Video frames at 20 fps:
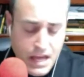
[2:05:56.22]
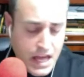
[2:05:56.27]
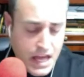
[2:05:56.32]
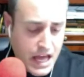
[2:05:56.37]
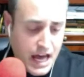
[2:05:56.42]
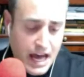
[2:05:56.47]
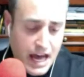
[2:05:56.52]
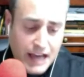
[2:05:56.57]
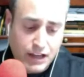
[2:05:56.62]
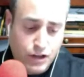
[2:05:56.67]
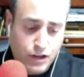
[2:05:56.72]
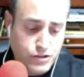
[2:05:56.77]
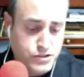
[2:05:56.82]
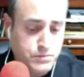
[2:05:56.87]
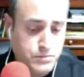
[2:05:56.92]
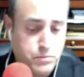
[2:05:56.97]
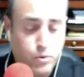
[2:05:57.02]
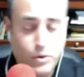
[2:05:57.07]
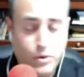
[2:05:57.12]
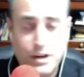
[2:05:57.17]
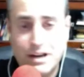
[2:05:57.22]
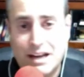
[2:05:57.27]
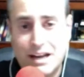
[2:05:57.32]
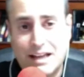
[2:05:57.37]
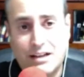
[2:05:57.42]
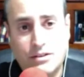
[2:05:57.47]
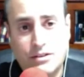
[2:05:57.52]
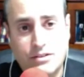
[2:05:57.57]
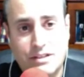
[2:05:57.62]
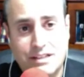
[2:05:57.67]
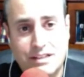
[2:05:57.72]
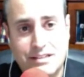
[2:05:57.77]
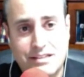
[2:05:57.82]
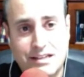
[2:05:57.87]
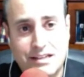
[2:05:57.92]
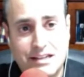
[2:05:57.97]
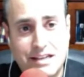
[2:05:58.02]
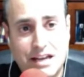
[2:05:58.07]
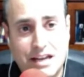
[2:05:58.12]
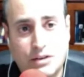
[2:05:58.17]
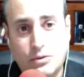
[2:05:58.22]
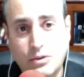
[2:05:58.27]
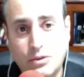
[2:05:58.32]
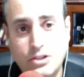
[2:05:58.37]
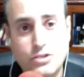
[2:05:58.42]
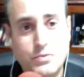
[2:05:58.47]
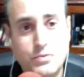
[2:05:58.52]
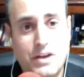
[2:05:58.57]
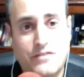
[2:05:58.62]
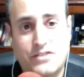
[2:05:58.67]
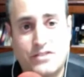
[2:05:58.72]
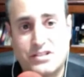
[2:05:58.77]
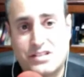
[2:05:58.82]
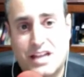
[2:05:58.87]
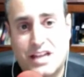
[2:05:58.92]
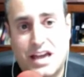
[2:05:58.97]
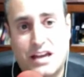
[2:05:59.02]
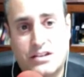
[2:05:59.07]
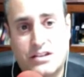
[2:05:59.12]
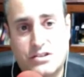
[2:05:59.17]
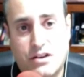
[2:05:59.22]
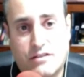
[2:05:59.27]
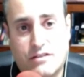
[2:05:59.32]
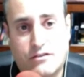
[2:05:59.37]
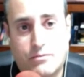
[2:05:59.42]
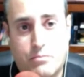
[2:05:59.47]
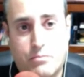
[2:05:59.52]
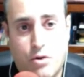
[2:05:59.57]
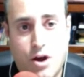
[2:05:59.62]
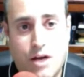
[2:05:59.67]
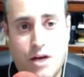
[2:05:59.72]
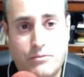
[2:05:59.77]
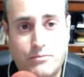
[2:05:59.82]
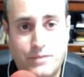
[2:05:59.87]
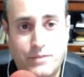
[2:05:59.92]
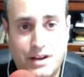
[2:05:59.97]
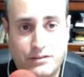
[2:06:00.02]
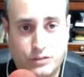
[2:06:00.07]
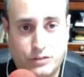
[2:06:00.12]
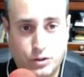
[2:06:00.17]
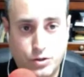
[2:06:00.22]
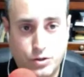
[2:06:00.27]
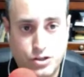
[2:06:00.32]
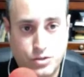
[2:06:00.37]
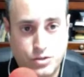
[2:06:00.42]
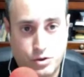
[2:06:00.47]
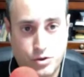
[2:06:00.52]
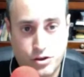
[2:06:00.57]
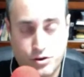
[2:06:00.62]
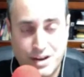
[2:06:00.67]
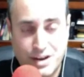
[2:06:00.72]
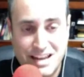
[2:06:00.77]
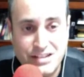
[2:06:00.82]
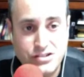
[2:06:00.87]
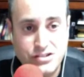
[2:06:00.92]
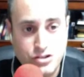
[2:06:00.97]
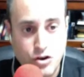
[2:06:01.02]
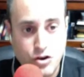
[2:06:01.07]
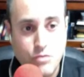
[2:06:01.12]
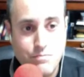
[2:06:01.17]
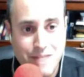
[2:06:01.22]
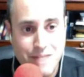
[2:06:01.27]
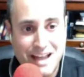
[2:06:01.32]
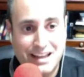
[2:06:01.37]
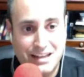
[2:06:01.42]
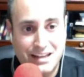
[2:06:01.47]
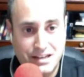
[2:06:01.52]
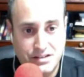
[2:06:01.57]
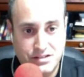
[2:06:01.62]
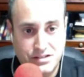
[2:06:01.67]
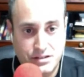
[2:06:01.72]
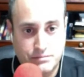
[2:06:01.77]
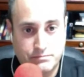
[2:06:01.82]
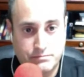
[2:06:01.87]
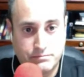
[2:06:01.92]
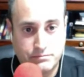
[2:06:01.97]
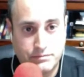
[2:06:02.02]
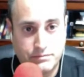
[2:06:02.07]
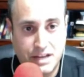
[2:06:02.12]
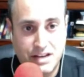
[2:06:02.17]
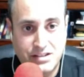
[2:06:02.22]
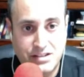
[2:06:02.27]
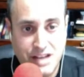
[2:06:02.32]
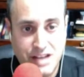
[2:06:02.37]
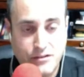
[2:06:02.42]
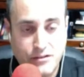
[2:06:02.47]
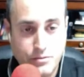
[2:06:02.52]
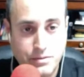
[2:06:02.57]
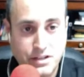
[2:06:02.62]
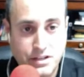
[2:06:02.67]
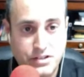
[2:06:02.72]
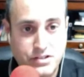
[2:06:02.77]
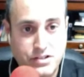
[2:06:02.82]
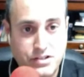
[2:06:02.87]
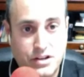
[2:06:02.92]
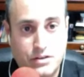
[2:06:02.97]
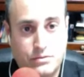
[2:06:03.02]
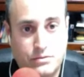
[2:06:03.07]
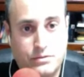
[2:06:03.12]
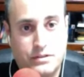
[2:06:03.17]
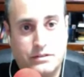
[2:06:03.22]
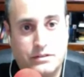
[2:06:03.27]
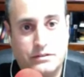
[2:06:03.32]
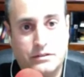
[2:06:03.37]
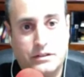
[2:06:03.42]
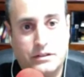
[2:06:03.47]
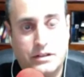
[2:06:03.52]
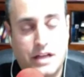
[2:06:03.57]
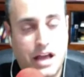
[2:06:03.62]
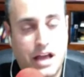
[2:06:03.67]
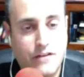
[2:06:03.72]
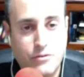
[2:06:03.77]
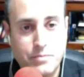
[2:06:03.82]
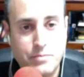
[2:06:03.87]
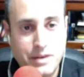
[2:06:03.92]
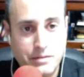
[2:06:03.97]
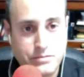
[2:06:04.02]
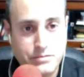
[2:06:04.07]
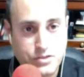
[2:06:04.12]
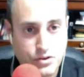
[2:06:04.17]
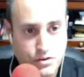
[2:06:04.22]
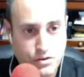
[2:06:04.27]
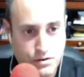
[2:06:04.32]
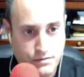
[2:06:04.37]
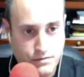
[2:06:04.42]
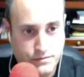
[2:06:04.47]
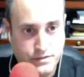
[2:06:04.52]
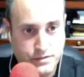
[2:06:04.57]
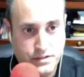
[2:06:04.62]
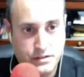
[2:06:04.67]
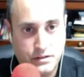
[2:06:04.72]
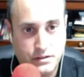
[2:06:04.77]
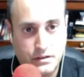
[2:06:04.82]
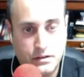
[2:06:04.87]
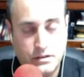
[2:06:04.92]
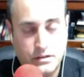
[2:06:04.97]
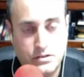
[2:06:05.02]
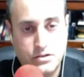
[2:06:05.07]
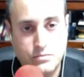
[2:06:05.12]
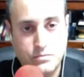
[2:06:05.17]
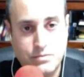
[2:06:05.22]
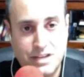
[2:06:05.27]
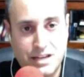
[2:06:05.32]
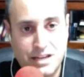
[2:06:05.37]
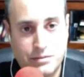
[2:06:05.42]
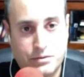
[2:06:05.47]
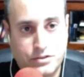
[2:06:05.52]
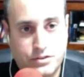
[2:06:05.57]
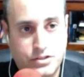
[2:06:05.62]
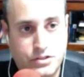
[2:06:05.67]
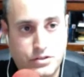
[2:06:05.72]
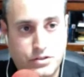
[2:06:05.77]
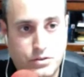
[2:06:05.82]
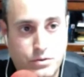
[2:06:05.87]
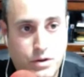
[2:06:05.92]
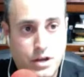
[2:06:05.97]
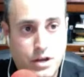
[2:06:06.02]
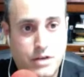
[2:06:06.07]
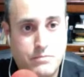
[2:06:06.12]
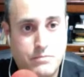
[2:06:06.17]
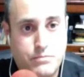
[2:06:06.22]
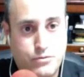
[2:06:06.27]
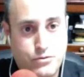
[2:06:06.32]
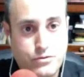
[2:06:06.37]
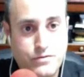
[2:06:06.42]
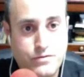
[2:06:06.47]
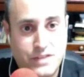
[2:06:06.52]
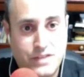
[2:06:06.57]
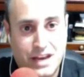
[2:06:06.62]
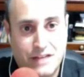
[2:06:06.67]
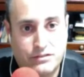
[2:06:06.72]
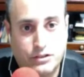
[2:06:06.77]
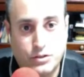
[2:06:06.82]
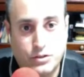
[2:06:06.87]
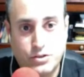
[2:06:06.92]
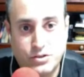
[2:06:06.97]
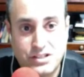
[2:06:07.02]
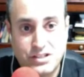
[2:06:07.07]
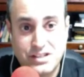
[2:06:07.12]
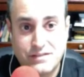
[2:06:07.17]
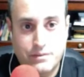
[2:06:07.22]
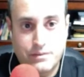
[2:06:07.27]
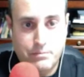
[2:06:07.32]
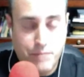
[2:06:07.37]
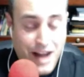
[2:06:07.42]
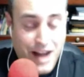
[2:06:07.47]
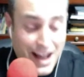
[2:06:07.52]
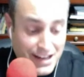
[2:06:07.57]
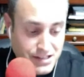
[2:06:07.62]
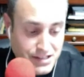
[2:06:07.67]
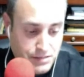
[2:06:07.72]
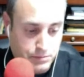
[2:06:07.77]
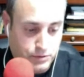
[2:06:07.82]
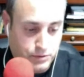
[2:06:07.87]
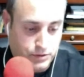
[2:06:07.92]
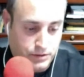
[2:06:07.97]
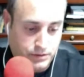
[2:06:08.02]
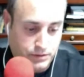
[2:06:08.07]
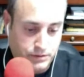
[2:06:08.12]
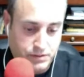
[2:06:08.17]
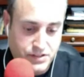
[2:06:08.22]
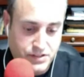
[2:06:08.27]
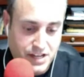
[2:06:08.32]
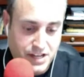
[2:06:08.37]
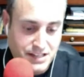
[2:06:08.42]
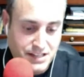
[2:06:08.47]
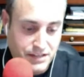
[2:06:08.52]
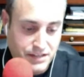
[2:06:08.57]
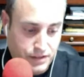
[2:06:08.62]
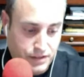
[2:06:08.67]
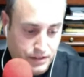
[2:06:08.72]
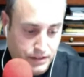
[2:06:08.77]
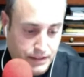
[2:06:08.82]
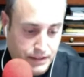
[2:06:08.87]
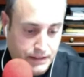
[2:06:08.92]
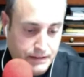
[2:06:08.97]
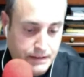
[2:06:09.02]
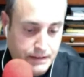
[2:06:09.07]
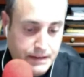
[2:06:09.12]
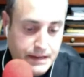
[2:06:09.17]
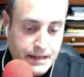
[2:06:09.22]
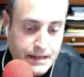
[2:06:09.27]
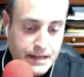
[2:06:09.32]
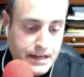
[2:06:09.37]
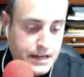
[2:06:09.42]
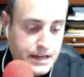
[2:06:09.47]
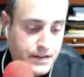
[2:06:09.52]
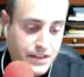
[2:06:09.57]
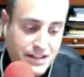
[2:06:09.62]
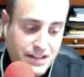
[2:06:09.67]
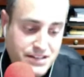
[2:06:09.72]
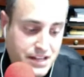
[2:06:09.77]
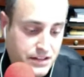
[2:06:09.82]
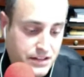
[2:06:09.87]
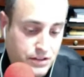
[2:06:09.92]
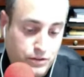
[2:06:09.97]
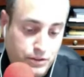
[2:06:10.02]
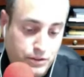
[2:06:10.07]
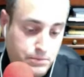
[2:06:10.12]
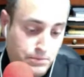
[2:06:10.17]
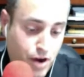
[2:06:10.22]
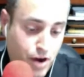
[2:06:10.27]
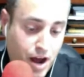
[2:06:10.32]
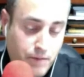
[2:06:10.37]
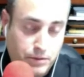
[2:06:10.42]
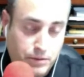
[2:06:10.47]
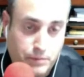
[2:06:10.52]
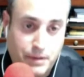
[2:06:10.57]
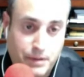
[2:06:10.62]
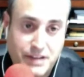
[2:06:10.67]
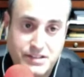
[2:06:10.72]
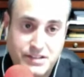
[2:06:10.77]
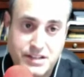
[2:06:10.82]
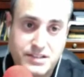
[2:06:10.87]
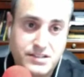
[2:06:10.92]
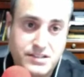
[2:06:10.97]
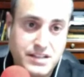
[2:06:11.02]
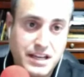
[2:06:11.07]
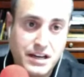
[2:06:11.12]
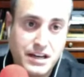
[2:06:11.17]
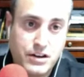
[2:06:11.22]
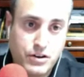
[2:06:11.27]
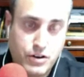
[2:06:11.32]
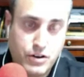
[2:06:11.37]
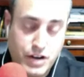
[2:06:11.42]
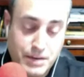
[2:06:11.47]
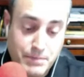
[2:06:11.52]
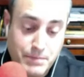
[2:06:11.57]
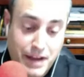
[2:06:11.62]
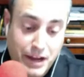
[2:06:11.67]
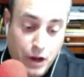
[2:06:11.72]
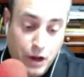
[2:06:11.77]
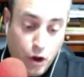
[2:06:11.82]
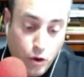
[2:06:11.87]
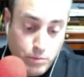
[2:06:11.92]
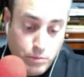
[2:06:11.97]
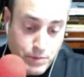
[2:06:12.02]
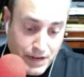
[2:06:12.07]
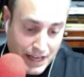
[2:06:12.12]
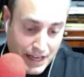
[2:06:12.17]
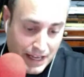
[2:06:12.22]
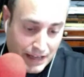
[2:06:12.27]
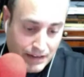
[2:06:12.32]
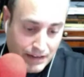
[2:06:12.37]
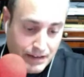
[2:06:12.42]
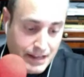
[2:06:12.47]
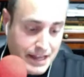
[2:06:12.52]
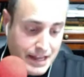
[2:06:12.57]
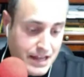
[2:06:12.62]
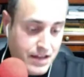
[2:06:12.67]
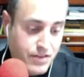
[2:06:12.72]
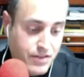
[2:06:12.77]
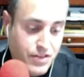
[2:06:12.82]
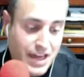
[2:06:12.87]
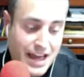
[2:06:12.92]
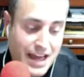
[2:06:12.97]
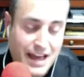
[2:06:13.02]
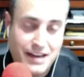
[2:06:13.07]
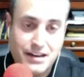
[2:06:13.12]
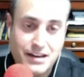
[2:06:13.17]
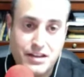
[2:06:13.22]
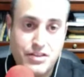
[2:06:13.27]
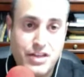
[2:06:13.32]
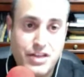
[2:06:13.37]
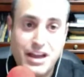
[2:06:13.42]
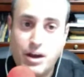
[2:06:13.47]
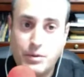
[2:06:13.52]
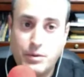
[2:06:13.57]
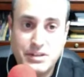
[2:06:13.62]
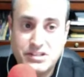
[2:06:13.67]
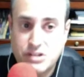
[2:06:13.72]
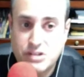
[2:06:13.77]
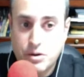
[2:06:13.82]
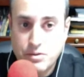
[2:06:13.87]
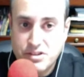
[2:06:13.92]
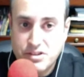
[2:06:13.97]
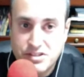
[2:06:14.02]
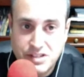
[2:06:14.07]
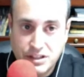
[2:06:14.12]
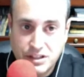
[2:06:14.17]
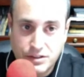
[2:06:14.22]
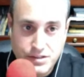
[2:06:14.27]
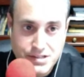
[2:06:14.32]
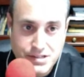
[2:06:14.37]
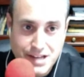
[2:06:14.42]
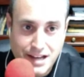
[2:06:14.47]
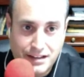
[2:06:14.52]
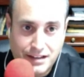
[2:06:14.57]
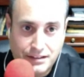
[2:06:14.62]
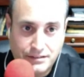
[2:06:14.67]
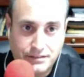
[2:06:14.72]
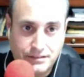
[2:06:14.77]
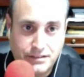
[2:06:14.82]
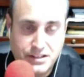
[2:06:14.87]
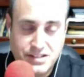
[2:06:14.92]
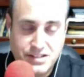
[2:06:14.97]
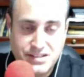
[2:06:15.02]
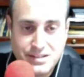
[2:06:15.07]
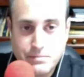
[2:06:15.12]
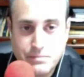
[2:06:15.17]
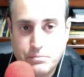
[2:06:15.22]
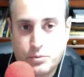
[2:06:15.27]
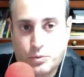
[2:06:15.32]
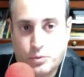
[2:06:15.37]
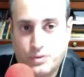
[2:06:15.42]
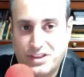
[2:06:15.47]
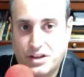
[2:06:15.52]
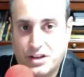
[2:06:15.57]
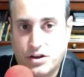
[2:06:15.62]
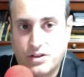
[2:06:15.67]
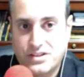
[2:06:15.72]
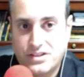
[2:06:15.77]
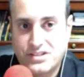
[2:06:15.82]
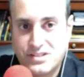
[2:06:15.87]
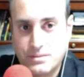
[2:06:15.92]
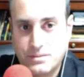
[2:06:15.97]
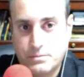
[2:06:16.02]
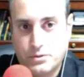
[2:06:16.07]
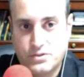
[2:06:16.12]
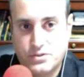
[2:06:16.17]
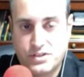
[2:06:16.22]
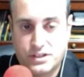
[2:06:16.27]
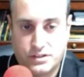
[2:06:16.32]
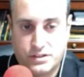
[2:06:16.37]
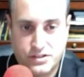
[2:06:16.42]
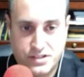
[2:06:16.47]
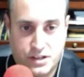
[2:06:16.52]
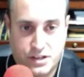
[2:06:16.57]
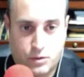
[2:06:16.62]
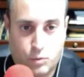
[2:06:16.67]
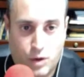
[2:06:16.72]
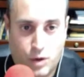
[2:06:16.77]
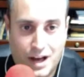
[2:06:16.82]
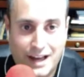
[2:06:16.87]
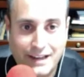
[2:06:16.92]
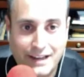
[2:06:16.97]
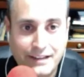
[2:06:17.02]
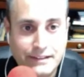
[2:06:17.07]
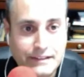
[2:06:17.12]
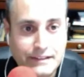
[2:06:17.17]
I also pointed out that uh, not only do we have this catastrophic problem in evolution where there is no mechanism that has ever been shown, ever been observed to be able to prove that evolution is even possible scientifically. That's not the only problem. As I stated in my opening, that they always start with a single cell, the simple, what they call the simple single cell. Why?